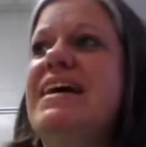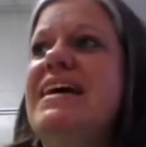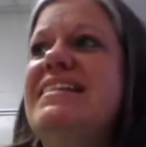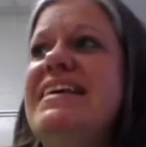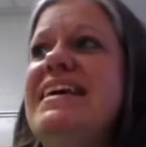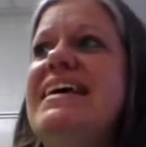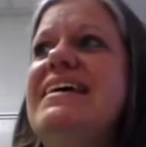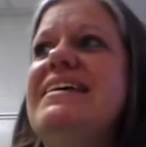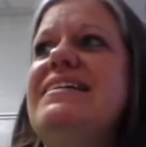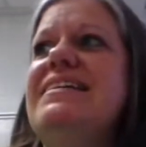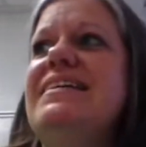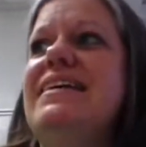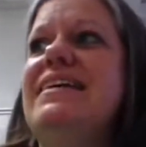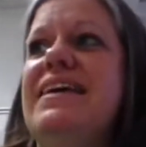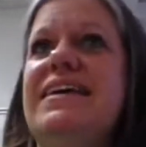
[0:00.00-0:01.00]
And
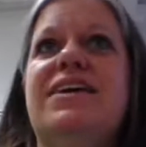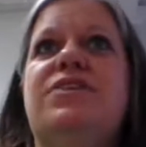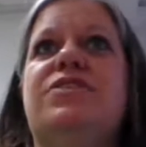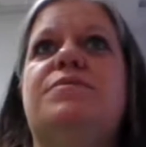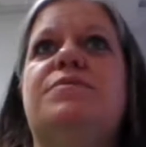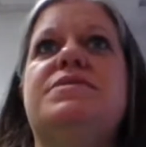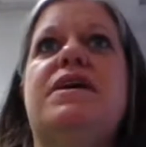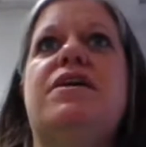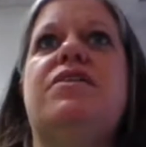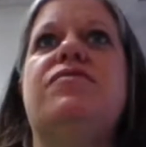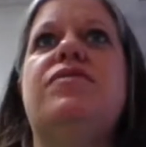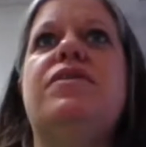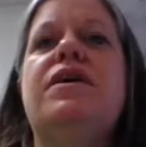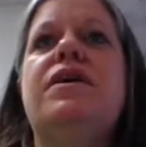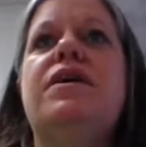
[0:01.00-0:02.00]
then he killed himself.
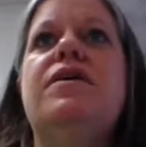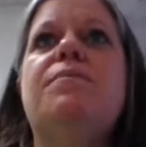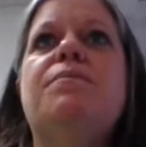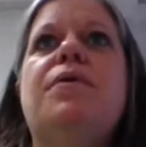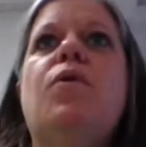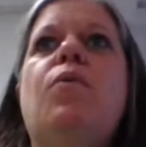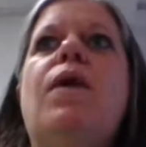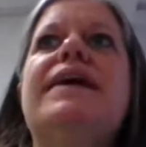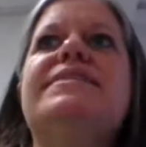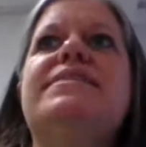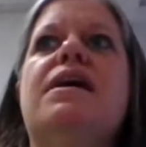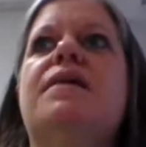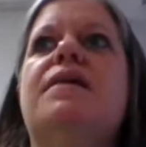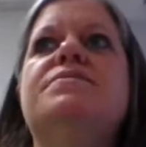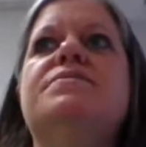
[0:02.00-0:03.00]
But why
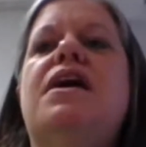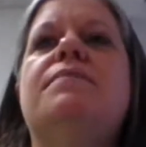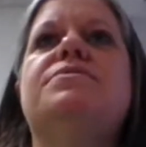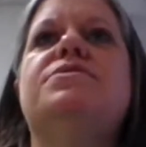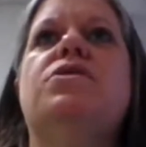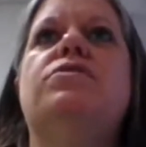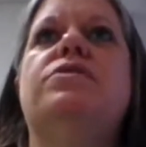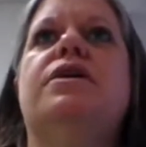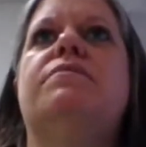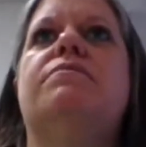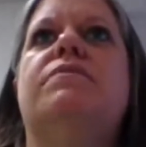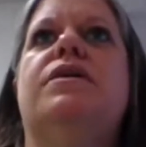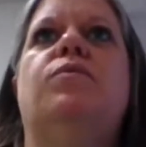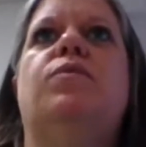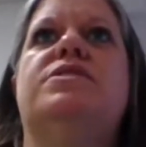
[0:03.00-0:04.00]
Tom? Tom told
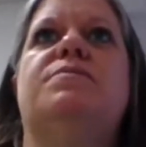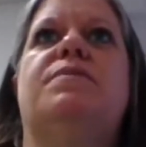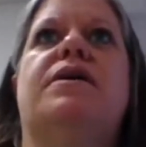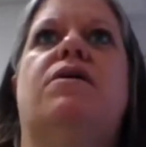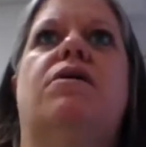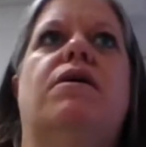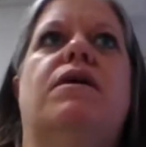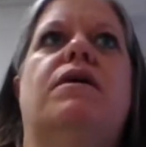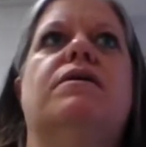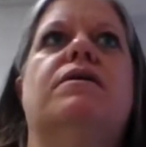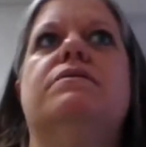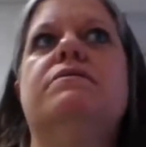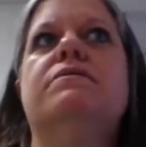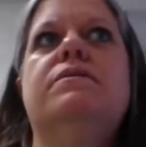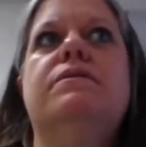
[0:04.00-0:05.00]
him it wasn't my car.
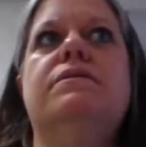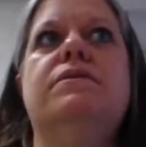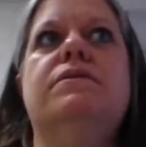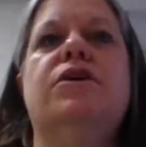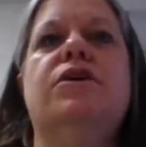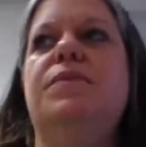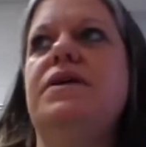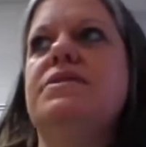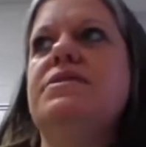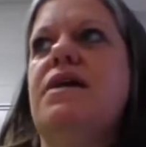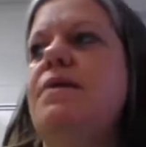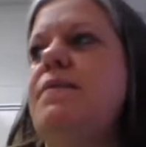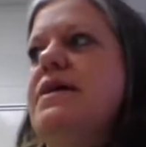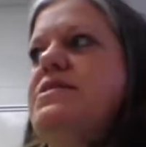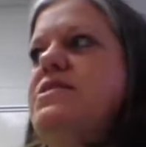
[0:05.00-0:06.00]
You know what I mean?
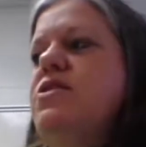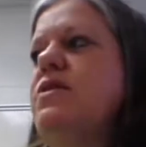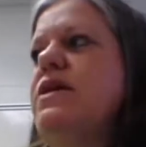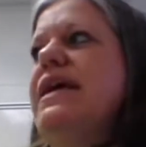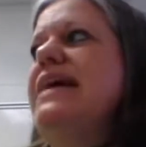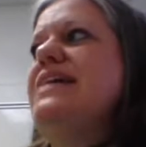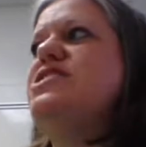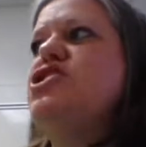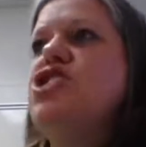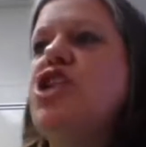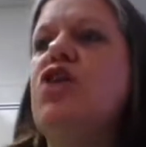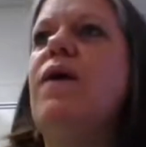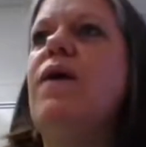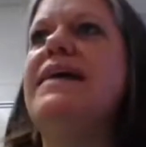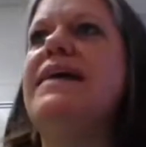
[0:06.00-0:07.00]
Tom has no he has
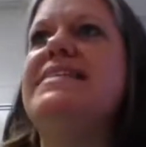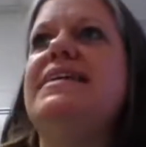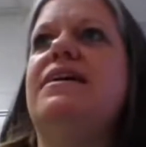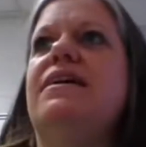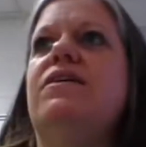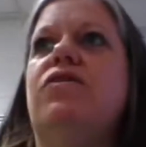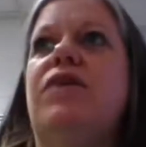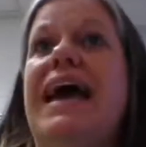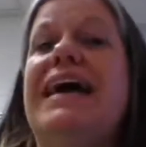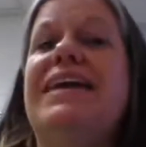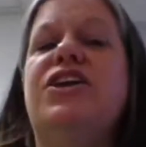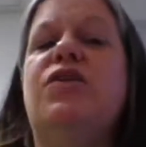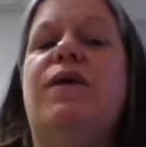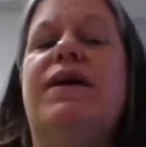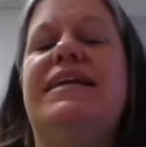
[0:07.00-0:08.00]
no idea or had
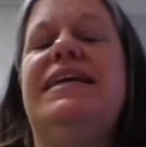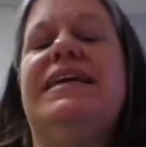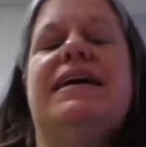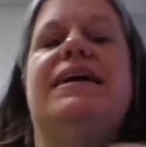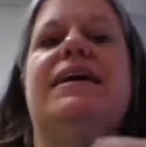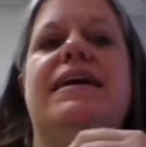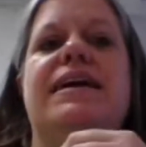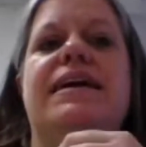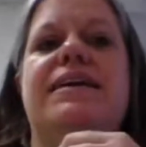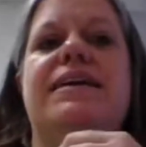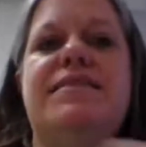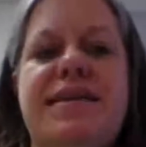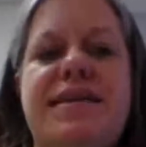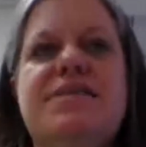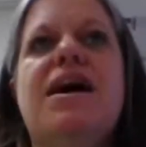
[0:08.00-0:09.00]
no idea
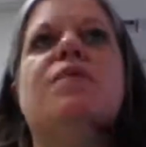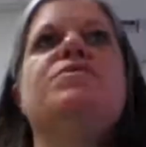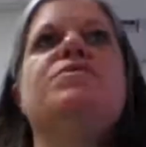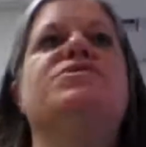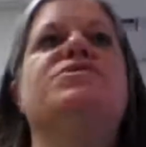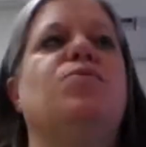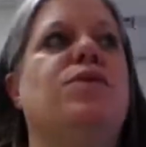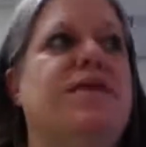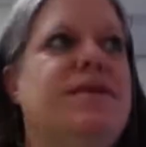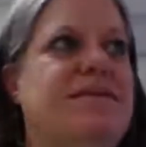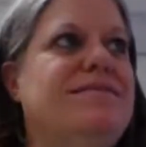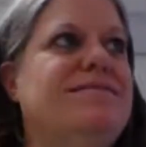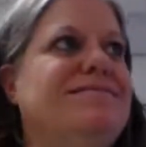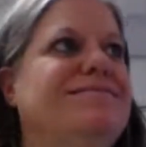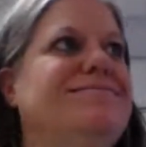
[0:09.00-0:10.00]
that Tom was the
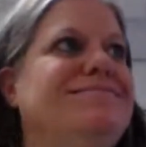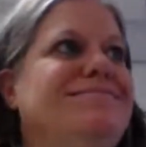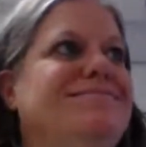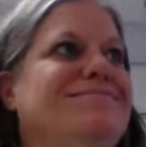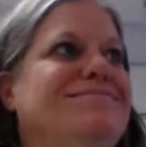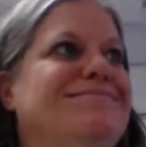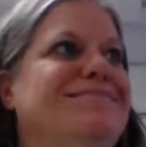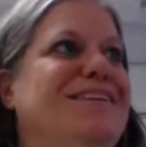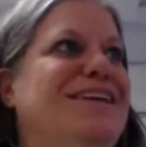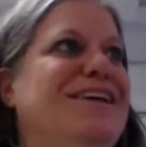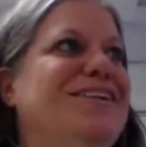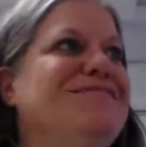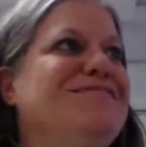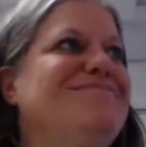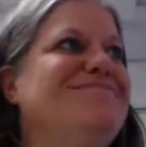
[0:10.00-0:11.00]
one, you
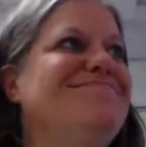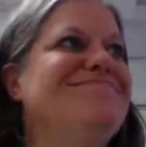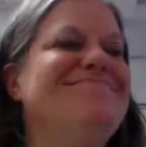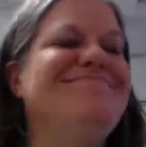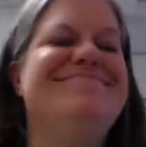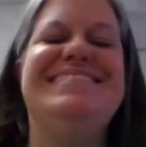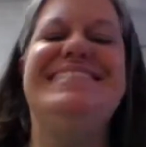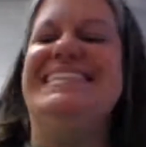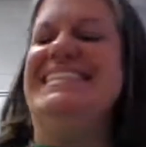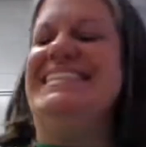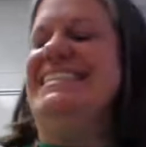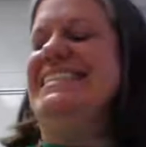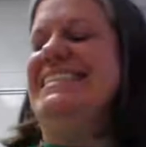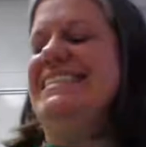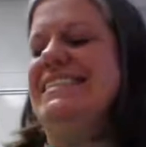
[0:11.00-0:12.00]
know?
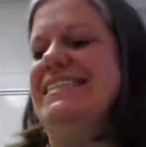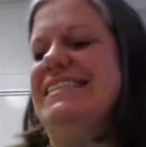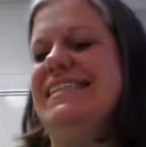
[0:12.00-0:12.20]
Jeez.